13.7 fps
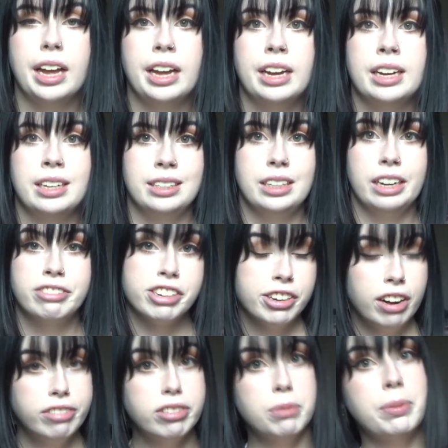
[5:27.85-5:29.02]
And if you're
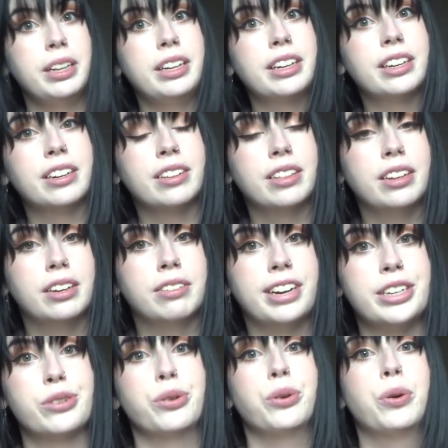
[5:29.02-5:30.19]
not familiar, the
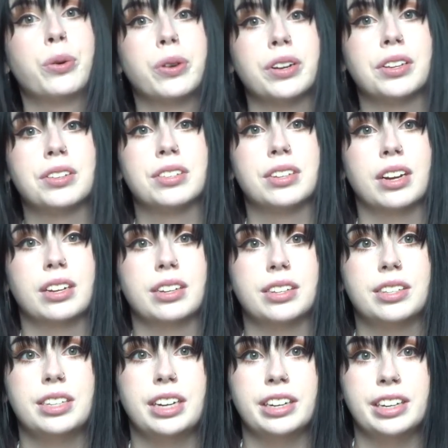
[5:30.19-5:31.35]
Razer Quartz
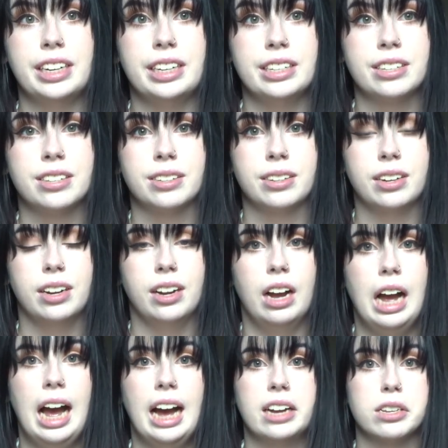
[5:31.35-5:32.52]
series
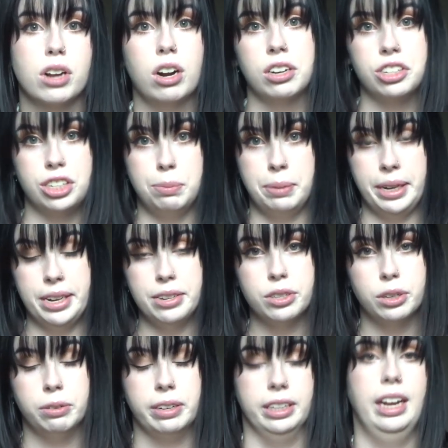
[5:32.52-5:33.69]
has RGB,
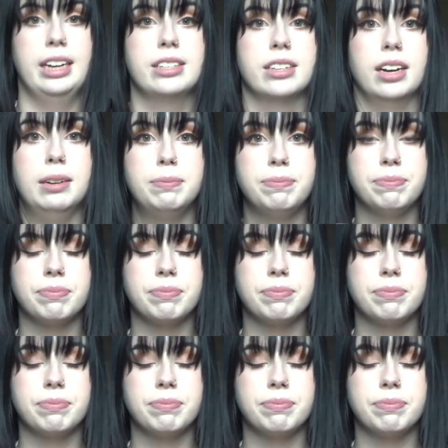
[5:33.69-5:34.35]
so it lights up.